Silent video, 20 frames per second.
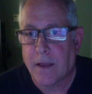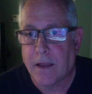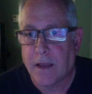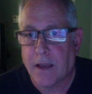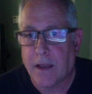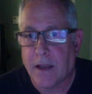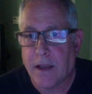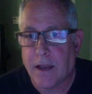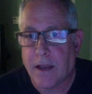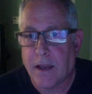
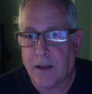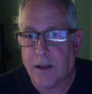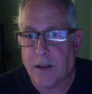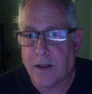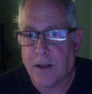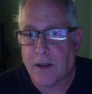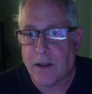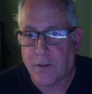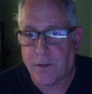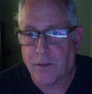and
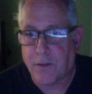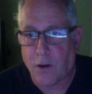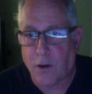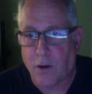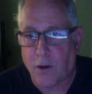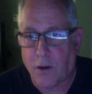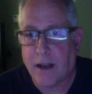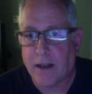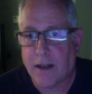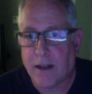either fall
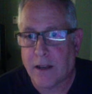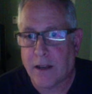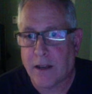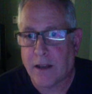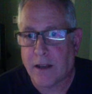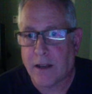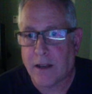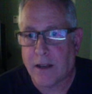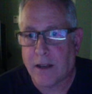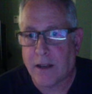back down to
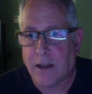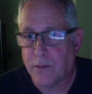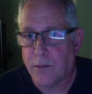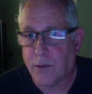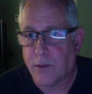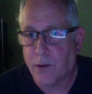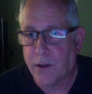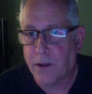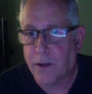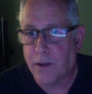a certain
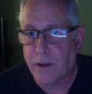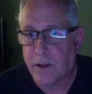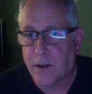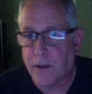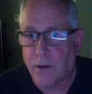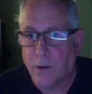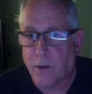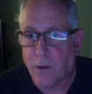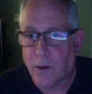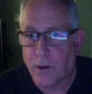point
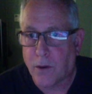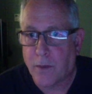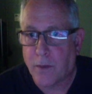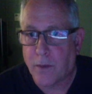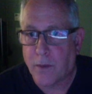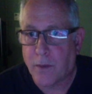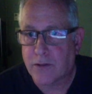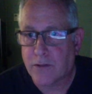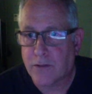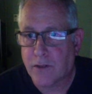or
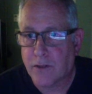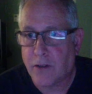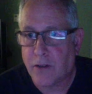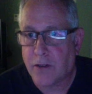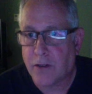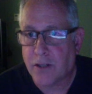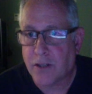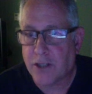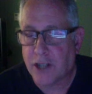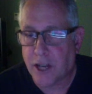bounce around in
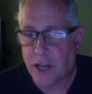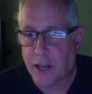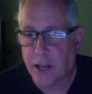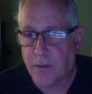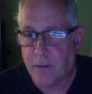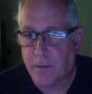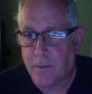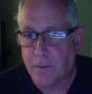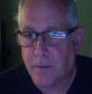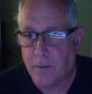a channel.
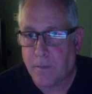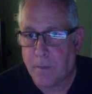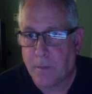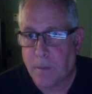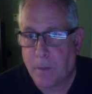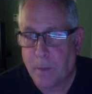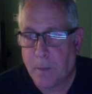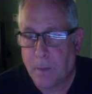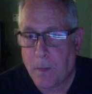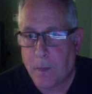
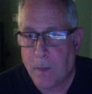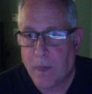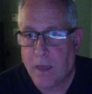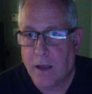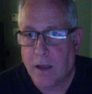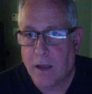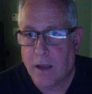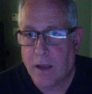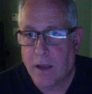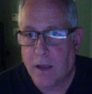
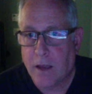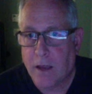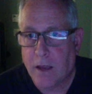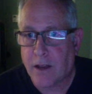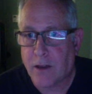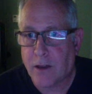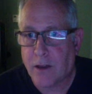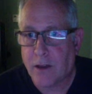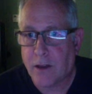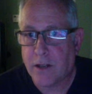Right
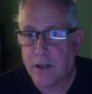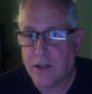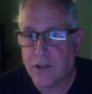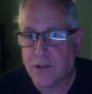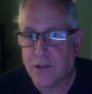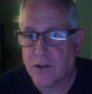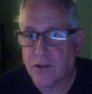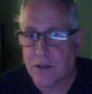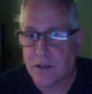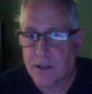now, it's
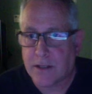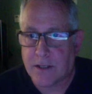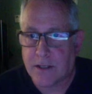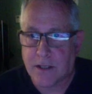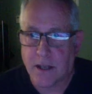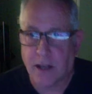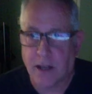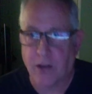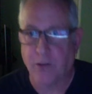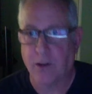
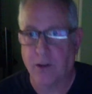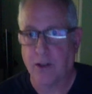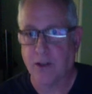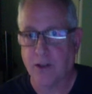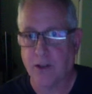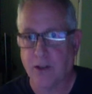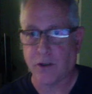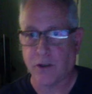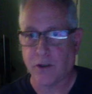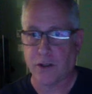deciding what it's
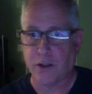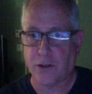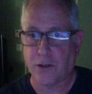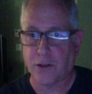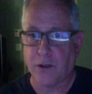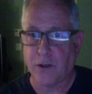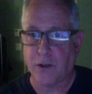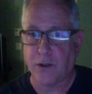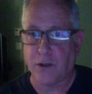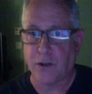going to do.
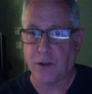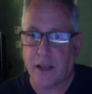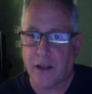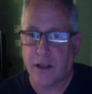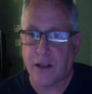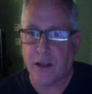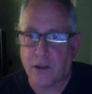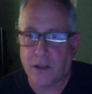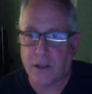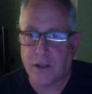It
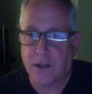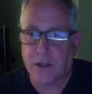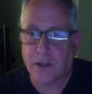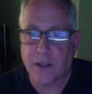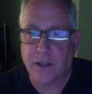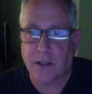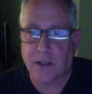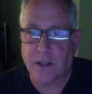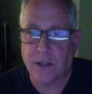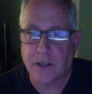could
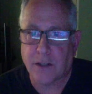still